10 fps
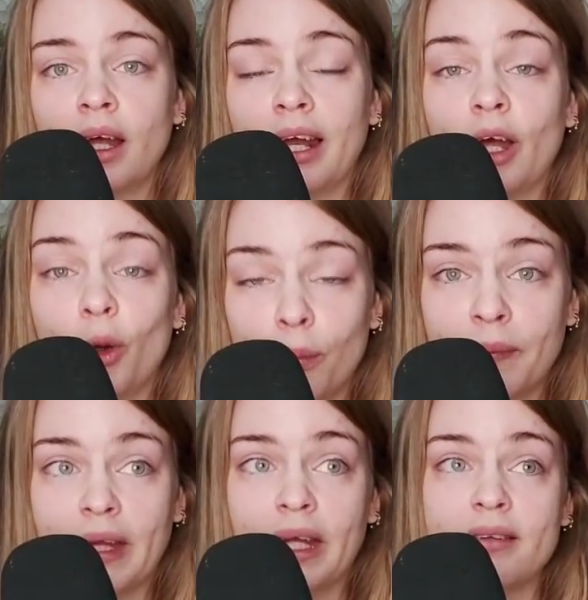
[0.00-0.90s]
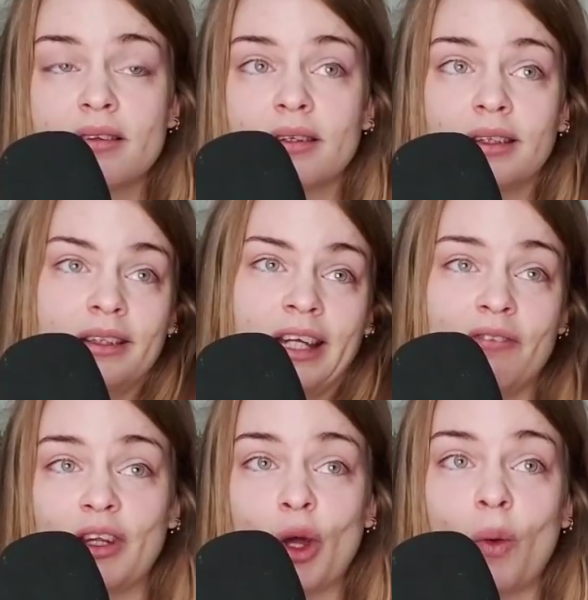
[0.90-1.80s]
And I hope that
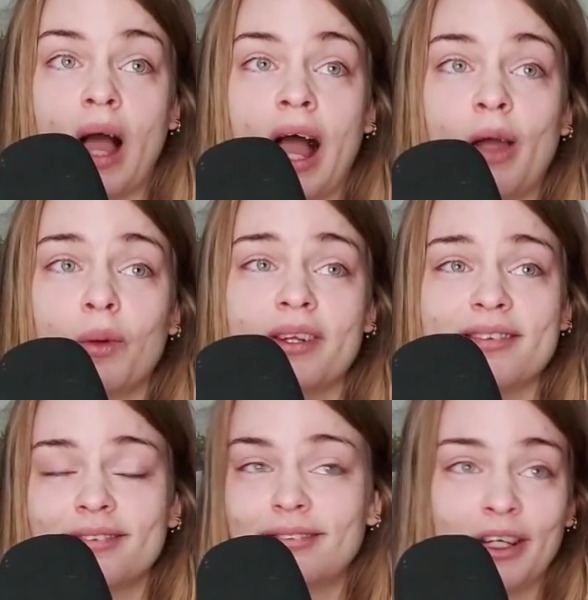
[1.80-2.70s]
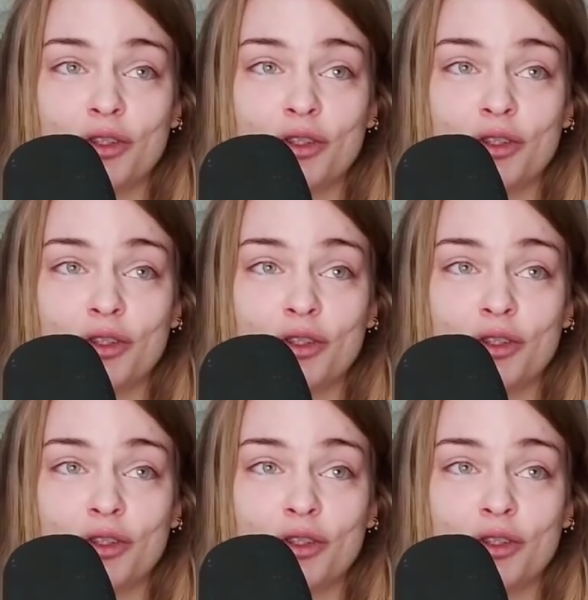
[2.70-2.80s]
even though I was